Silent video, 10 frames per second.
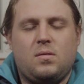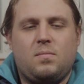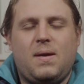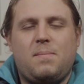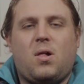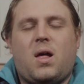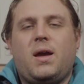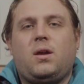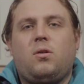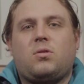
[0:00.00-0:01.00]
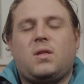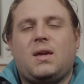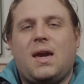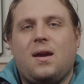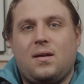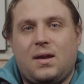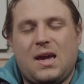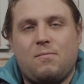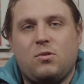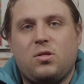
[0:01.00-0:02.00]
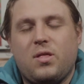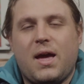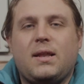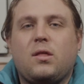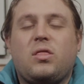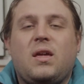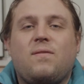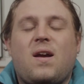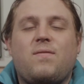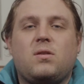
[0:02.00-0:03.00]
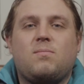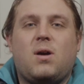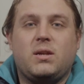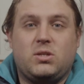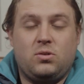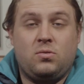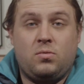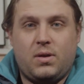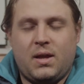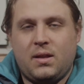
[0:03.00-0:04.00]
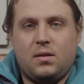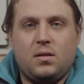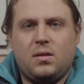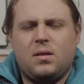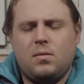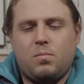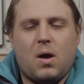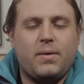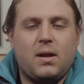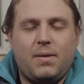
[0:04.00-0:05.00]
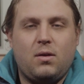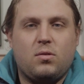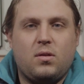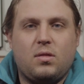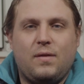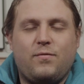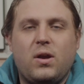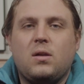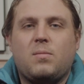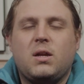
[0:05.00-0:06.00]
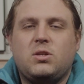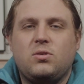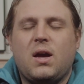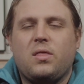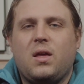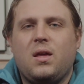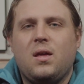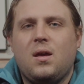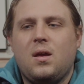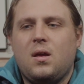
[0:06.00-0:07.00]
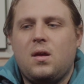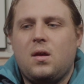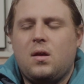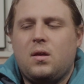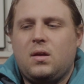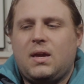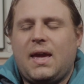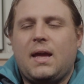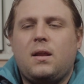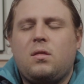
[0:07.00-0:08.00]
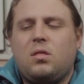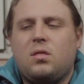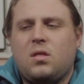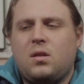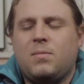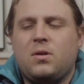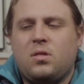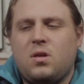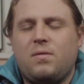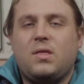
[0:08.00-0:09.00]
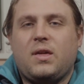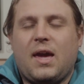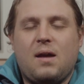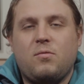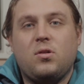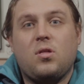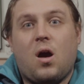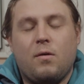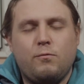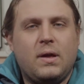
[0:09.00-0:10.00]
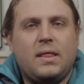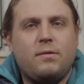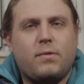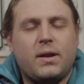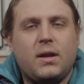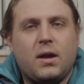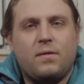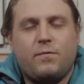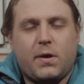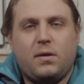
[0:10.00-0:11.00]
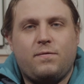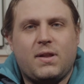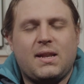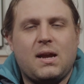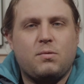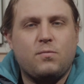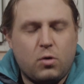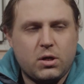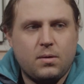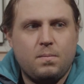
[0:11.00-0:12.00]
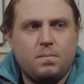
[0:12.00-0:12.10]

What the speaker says: people are using cameras like the C500 Mark II, and probably going to be using the C300 Mark II, because Canon's cinema series cameras are really running gun friendly for the type of work.